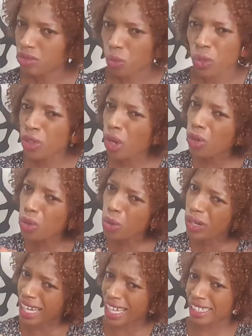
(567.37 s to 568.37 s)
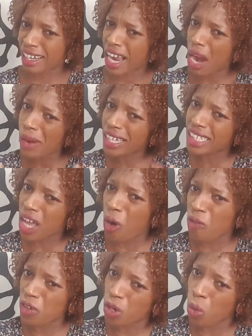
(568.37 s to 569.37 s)
will not look like the character
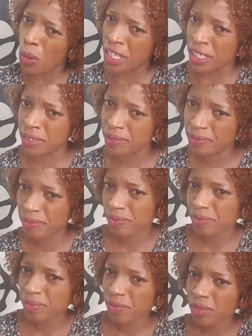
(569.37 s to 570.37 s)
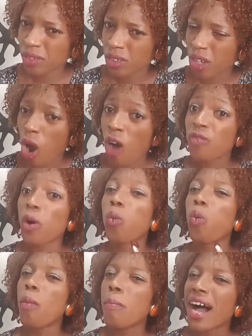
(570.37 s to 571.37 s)
of a queen, of a
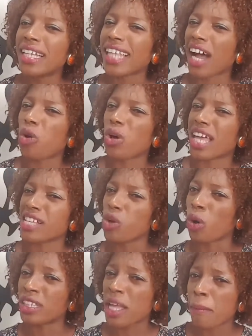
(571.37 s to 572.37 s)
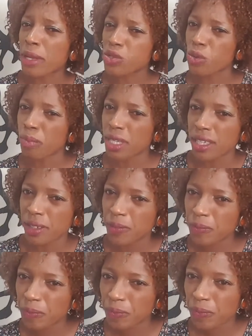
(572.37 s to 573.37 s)
woman that God has ordained me to be.
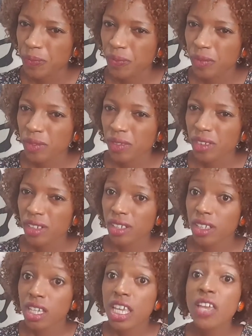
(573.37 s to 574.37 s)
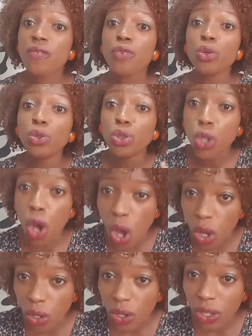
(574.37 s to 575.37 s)
If you
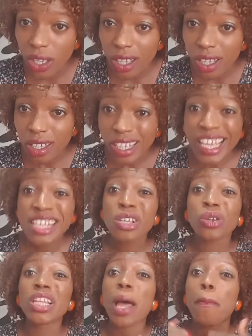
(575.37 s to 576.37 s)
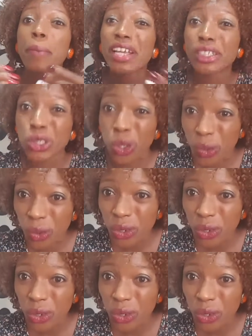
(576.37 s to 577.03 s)
know it's another picture